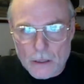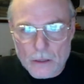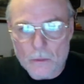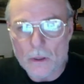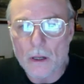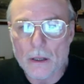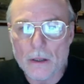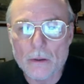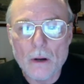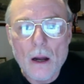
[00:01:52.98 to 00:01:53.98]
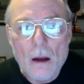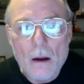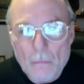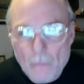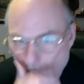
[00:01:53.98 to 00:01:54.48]
work. I do
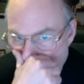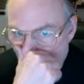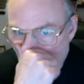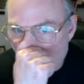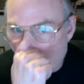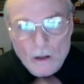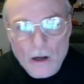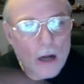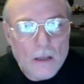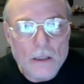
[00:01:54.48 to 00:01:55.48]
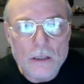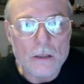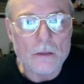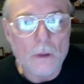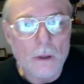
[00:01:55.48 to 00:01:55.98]
almost all the
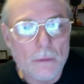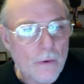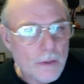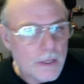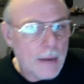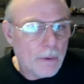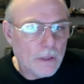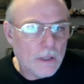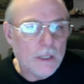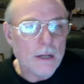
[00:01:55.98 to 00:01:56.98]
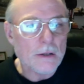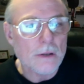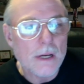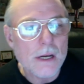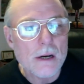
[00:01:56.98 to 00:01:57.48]
consciousness work. For example, at the center
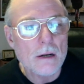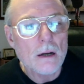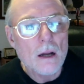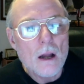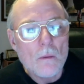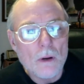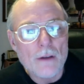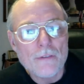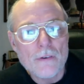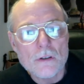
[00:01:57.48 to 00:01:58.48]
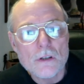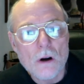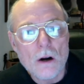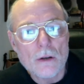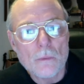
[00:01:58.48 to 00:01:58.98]
here, when I first
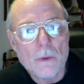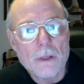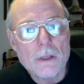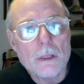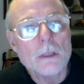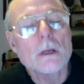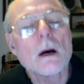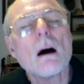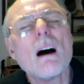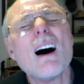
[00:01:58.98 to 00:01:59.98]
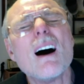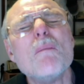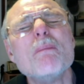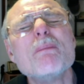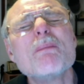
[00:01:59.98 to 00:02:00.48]
started, we did.
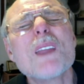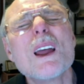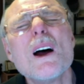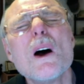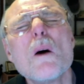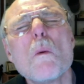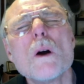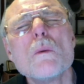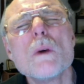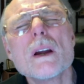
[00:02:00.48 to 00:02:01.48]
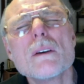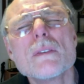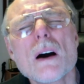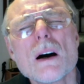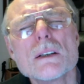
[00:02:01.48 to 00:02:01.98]
Um, one week of
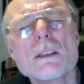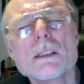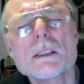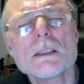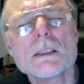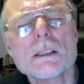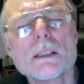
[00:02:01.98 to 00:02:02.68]
consciousness a